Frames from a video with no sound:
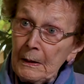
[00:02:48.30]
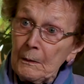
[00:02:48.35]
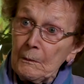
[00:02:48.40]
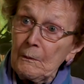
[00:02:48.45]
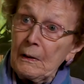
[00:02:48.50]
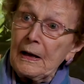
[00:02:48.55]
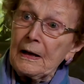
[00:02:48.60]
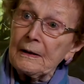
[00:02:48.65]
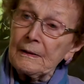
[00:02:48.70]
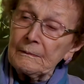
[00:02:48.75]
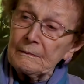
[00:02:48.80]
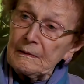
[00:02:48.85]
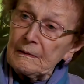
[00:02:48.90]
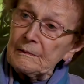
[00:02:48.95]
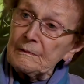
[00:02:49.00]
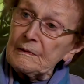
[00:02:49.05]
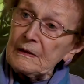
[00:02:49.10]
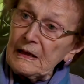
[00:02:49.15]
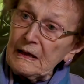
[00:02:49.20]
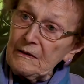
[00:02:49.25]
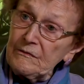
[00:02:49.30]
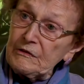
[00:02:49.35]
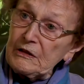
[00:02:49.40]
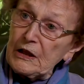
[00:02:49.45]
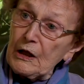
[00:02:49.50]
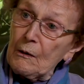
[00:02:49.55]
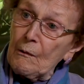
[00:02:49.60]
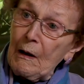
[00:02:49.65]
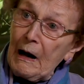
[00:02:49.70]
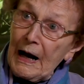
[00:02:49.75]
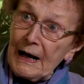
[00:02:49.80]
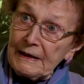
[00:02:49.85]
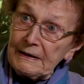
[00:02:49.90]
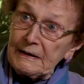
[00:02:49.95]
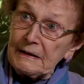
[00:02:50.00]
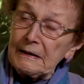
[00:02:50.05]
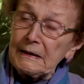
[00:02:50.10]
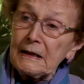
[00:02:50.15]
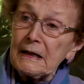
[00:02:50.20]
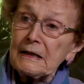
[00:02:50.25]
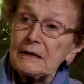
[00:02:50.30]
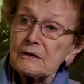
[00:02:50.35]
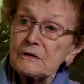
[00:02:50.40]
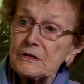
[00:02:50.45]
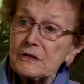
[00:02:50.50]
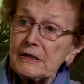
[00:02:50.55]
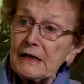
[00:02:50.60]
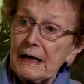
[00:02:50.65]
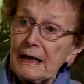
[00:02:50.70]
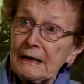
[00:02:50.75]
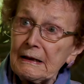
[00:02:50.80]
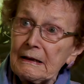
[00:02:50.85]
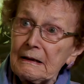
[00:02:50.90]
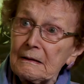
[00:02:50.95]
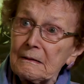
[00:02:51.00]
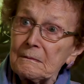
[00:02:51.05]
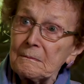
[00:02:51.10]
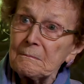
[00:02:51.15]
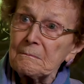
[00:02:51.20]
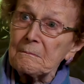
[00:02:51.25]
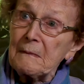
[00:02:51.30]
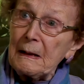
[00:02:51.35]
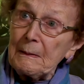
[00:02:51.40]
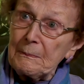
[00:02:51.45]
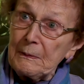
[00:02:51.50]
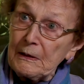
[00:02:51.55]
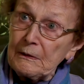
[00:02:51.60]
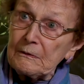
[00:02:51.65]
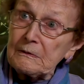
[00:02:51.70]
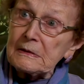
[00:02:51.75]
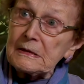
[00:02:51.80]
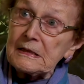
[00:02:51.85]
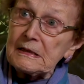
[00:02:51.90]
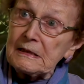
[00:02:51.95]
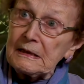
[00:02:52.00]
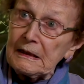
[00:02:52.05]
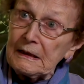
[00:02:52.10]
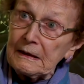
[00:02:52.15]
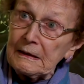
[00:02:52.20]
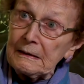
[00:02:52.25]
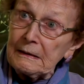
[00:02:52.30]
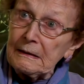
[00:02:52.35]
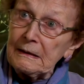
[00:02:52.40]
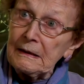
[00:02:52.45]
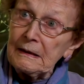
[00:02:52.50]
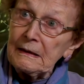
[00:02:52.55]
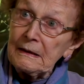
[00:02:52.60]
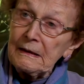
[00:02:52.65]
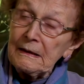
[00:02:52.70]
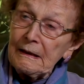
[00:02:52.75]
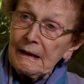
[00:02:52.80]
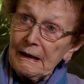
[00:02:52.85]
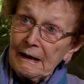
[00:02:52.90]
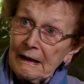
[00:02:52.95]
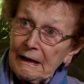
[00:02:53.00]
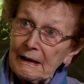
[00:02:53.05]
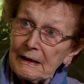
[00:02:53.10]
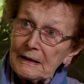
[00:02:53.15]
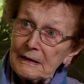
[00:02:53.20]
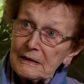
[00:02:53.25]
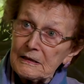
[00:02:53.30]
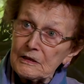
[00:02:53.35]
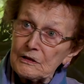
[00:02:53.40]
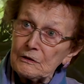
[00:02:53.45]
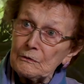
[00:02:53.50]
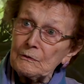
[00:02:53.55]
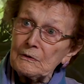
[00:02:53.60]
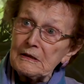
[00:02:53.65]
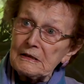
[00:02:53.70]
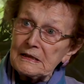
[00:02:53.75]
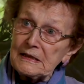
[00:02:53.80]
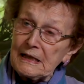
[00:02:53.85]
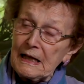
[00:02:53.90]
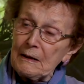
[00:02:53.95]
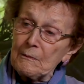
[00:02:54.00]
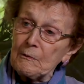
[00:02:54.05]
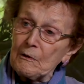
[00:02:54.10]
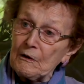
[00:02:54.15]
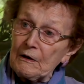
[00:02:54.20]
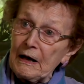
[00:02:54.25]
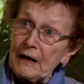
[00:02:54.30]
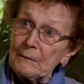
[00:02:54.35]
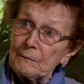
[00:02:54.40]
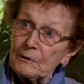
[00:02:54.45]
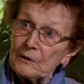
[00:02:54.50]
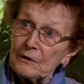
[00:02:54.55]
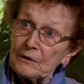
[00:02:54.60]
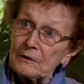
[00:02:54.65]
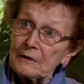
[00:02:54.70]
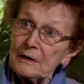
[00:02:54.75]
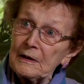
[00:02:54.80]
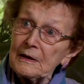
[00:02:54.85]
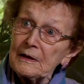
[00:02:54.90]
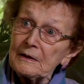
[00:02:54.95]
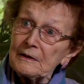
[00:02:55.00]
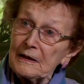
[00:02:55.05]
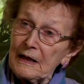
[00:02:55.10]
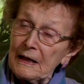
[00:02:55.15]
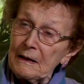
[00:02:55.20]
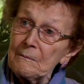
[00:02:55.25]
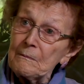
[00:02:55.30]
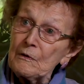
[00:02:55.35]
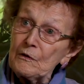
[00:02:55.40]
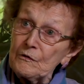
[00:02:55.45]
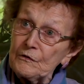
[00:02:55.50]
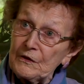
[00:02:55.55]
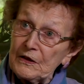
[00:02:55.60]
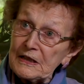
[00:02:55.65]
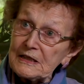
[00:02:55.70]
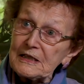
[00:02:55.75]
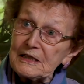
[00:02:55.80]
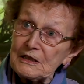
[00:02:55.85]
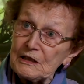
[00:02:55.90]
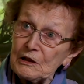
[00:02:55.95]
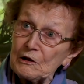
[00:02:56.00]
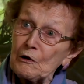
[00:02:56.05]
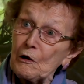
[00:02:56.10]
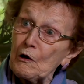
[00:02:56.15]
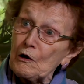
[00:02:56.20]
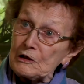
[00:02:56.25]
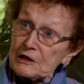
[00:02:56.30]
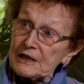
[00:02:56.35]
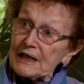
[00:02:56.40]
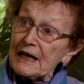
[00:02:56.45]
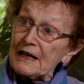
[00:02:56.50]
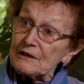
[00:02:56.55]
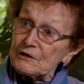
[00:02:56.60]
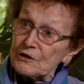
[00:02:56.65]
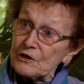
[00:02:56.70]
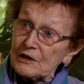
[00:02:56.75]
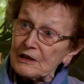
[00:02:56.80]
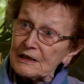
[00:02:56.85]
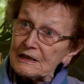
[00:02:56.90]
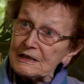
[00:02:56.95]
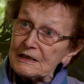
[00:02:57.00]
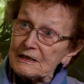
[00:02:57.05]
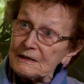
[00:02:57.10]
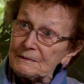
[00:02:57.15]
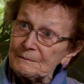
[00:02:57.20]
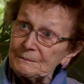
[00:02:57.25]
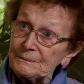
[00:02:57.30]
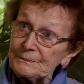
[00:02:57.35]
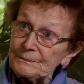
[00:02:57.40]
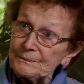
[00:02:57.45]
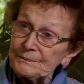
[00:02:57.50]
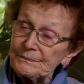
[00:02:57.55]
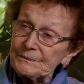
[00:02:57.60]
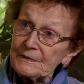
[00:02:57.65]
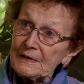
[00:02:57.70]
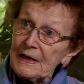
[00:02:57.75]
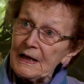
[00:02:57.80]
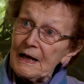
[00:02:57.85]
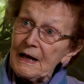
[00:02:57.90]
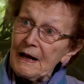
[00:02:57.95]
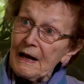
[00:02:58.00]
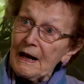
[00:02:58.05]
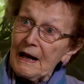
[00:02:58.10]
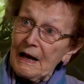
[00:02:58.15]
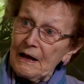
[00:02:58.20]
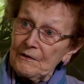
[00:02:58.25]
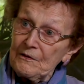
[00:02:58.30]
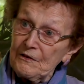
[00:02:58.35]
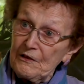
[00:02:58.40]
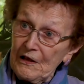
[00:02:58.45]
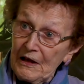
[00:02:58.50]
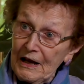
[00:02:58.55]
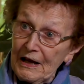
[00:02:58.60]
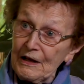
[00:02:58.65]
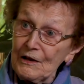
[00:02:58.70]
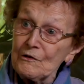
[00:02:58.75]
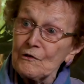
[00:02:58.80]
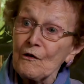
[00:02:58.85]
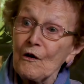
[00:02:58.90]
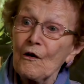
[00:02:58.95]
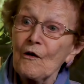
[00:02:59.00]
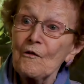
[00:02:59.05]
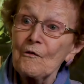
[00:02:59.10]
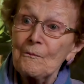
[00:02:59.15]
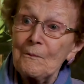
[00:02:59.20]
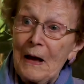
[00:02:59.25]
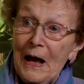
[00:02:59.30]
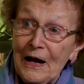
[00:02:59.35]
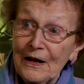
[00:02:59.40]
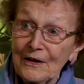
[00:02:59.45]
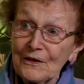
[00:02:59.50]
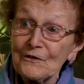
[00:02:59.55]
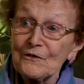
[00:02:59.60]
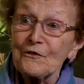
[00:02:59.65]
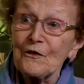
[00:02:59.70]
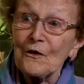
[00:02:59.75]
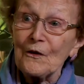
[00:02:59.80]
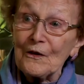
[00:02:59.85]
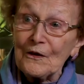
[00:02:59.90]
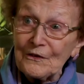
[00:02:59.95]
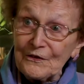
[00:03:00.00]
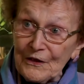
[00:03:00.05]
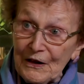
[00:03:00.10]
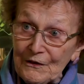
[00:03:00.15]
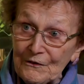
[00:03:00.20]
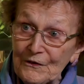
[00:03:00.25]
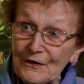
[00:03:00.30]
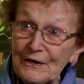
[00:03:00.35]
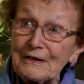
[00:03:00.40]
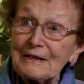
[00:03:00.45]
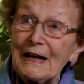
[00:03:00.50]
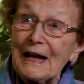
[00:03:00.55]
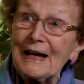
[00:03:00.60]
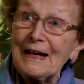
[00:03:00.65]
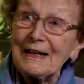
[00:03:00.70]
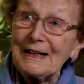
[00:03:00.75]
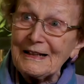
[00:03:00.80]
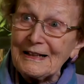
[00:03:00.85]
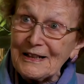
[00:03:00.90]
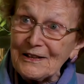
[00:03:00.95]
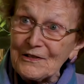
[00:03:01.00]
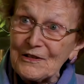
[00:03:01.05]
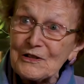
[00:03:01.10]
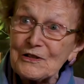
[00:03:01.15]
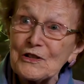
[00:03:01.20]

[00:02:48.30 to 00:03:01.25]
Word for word: Well, even though I didn't understand it, my parents did. And as soon as they were able, they moved us to Los Angeles and they drove back and forth every day to the